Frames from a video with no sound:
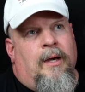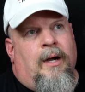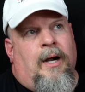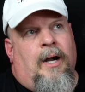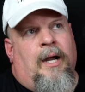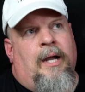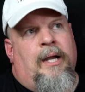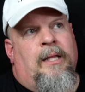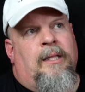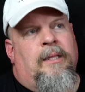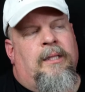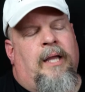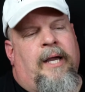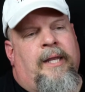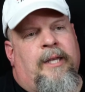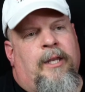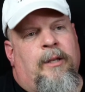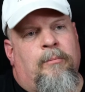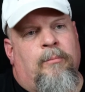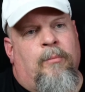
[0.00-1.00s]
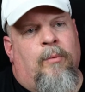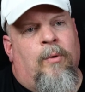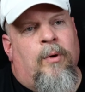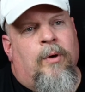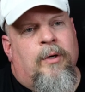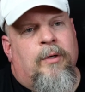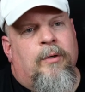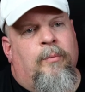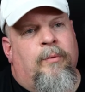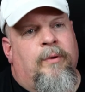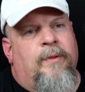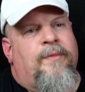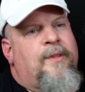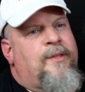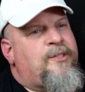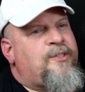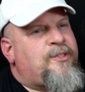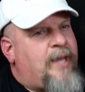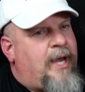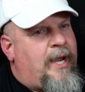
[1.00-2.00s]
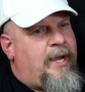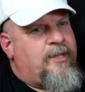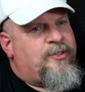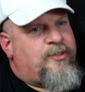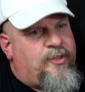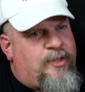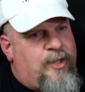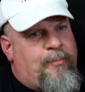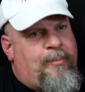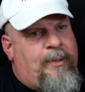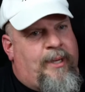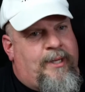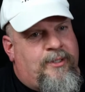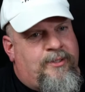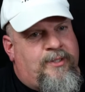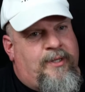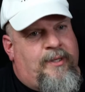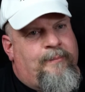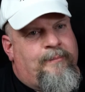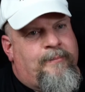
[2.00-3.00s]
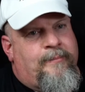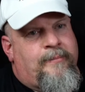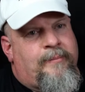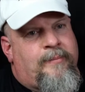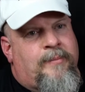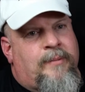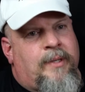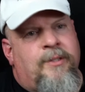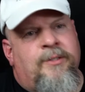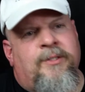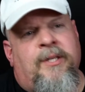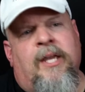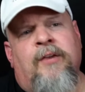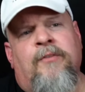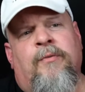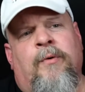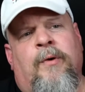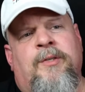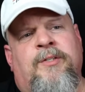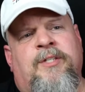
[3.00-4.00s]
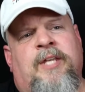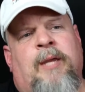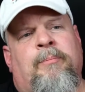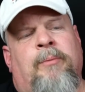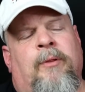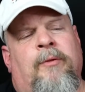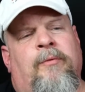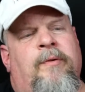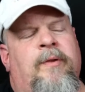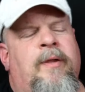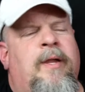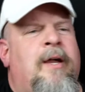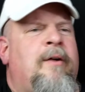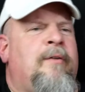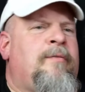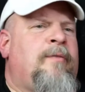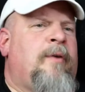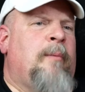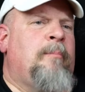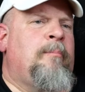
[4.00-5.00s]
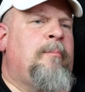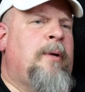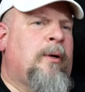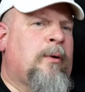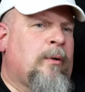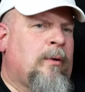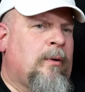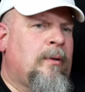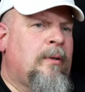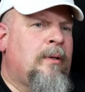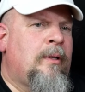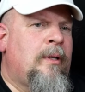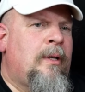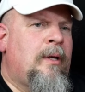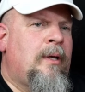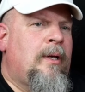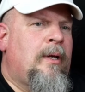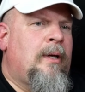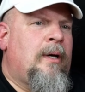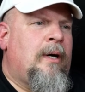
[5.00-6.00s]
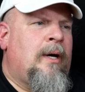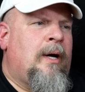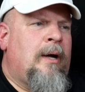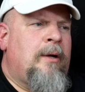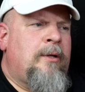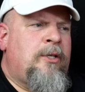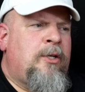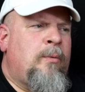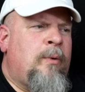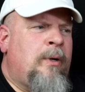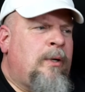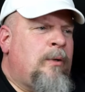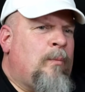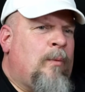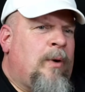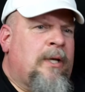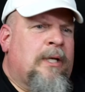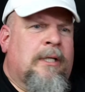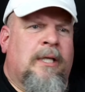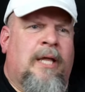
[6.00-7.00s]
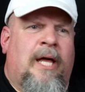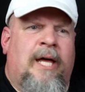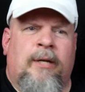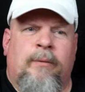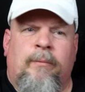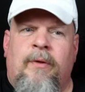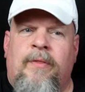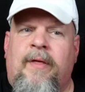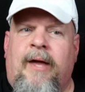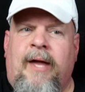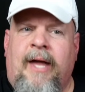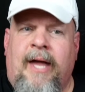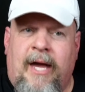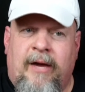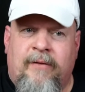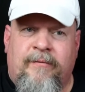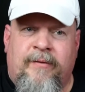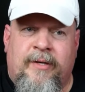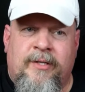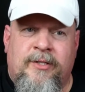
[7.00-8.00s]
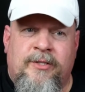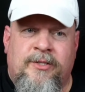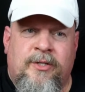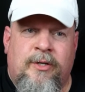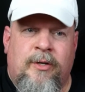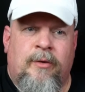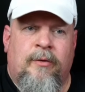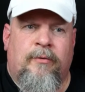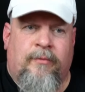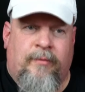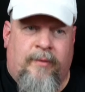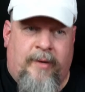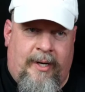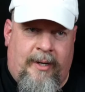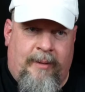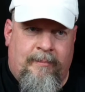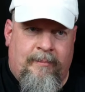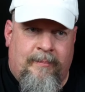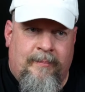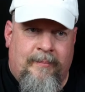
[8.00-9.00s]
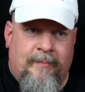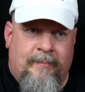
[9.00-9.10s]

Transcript: I align it more with the size of the painting. Take, for example, if you have a mural, you wouldn't want to line it with a half-inch frame.